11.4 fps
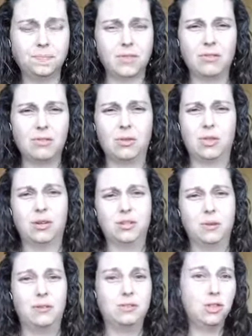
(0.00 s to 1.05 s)
even though they
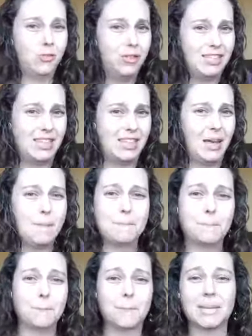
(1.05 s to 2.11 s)
also have sulfate in them,
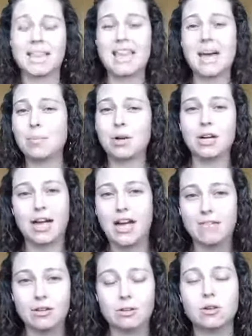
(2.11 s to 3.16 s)
that part I
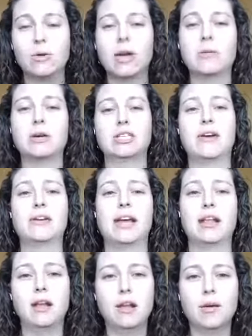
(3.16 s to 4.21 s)
haven't quite worked out yet.
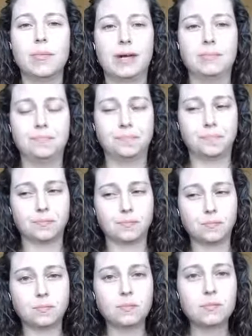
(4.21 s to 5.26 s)
But
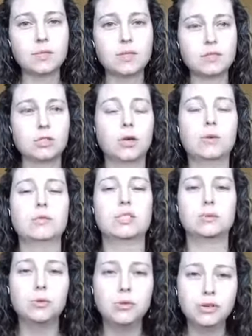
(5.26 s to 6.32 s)
so to
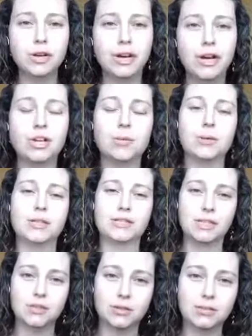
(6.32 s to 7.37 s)
smooth your hair, you put the
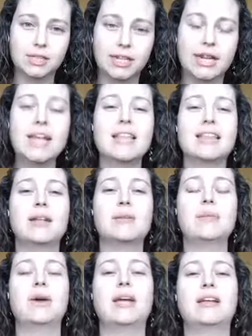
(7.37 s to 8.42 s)
silicones in it.
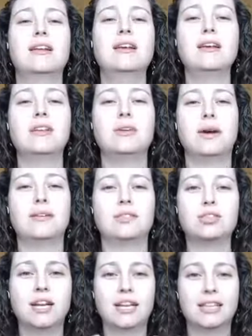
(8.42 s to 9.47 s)
Then when you have
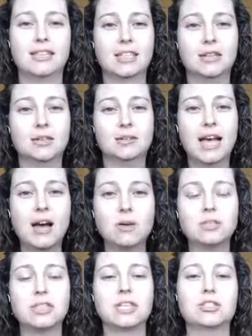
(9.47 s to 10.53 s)
to try to get the silicones
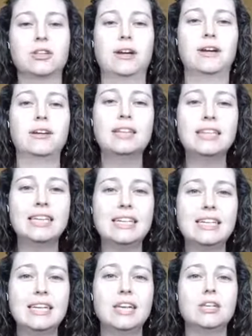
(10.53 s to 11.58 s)
out to get your hair
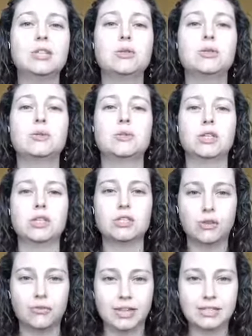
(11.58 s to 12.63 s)
clean, you use
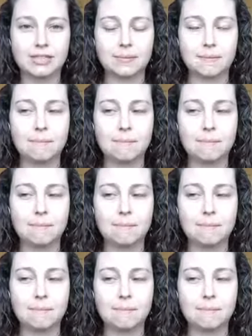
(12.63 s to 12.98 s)
sulfates.